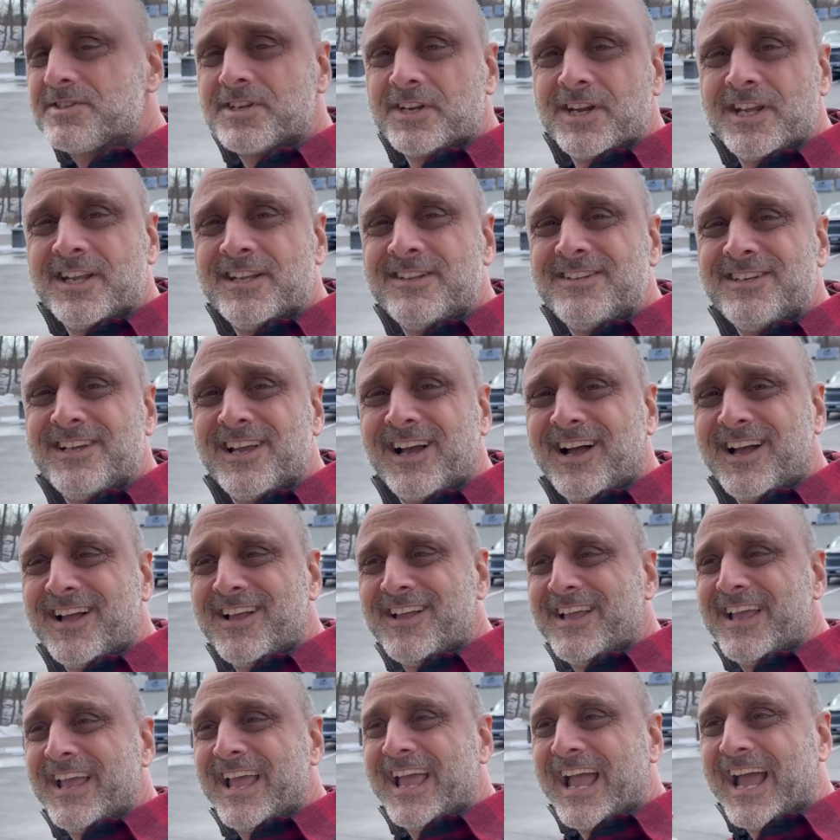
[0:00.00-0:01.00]
in India
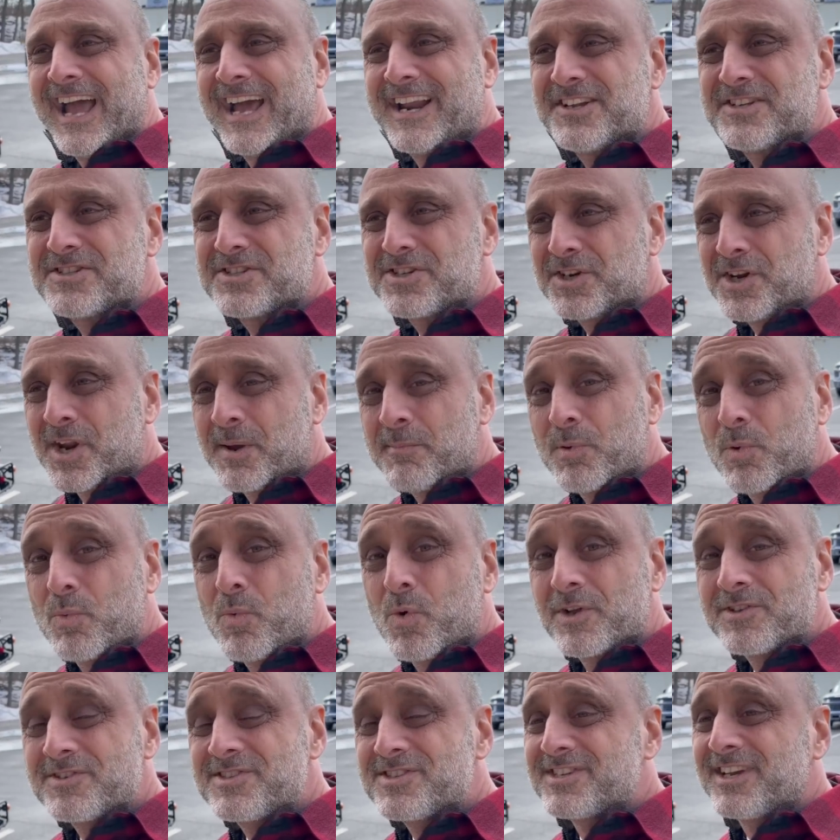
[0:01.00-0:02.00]
and it's the number
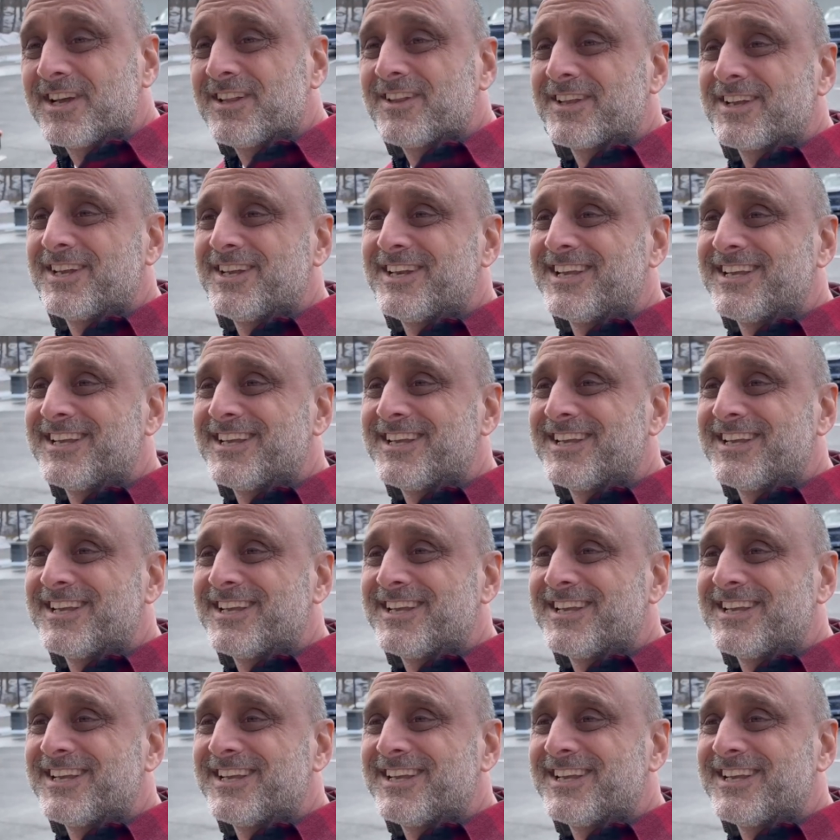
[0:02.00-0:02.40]
one selling in